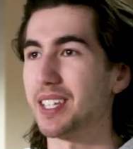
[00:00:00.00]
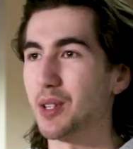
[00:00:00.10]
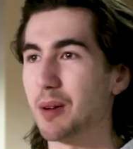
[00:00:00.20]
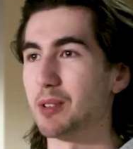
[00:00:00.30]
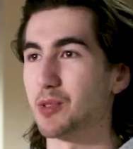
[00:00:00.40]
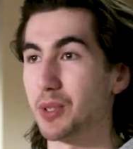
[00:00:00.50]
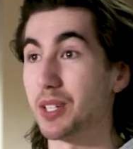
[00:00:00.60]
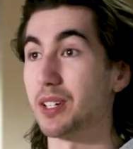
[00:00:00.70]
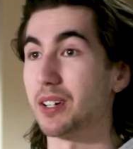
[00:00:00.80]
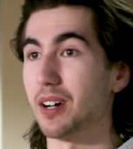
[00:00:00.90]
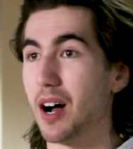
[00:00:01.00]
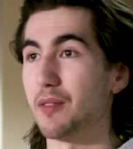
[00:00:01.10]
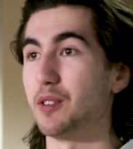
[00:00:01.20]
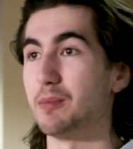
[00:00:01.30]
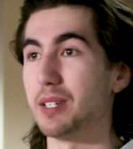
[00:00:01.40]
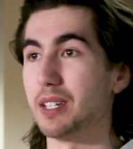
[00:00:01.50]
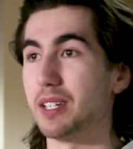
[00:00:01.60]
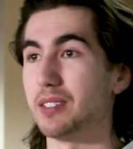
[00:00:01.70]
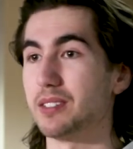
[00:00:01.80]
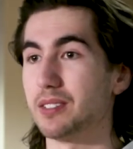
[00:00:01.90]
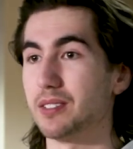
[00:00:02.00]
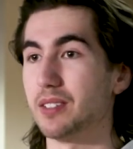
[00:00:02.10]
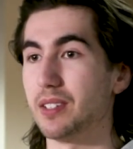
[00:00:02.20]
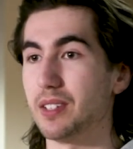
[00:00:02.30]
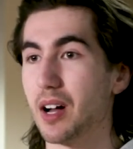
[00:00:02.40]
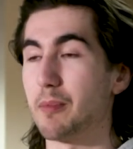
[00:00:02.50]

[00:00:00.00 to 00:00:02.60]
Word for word: that UM has really offered me, it's the